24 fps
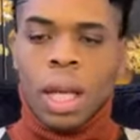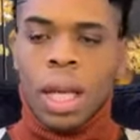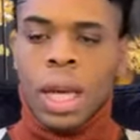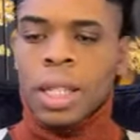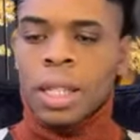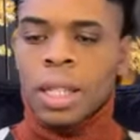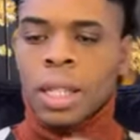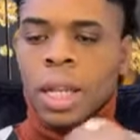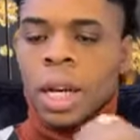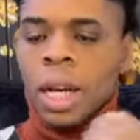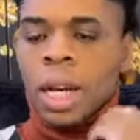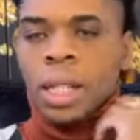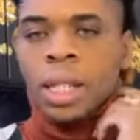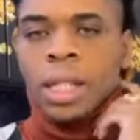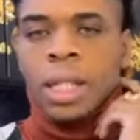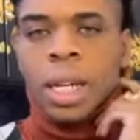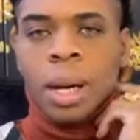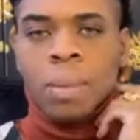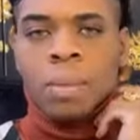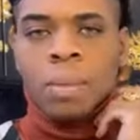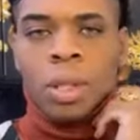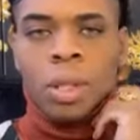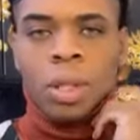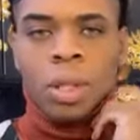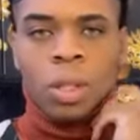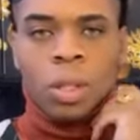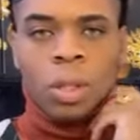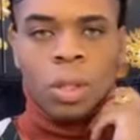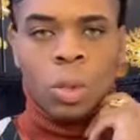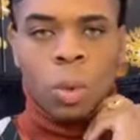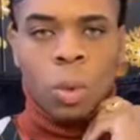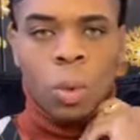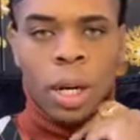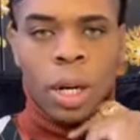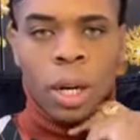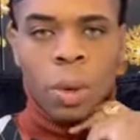in John chapter
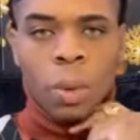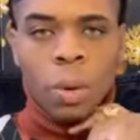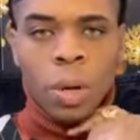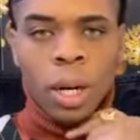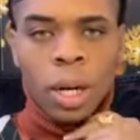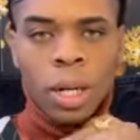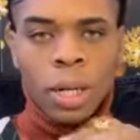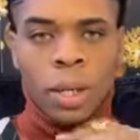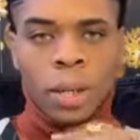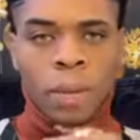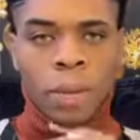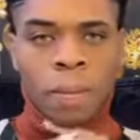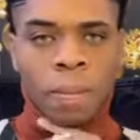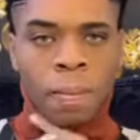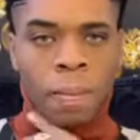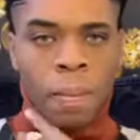21,